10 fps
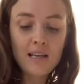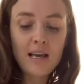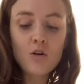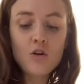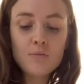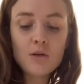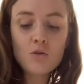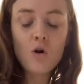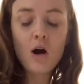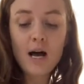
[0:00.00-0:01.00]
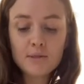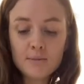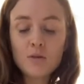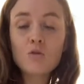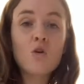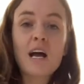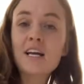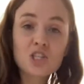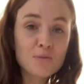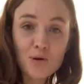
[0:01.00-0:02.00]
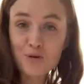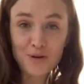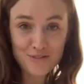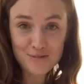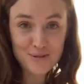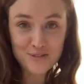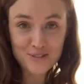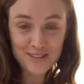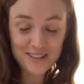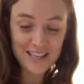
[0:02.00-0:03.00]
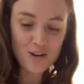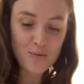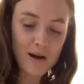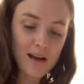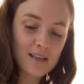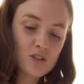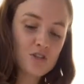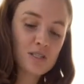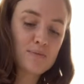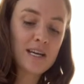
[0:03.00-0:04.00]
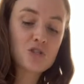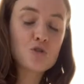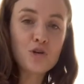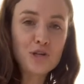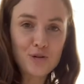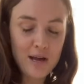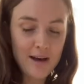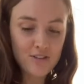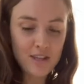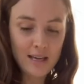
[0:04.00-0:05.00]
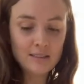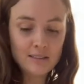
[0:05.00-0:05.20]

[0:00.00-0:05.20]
like oat milk or almond milk or cashew milk or whatever milk that you're buying. So just make sure you look out for that.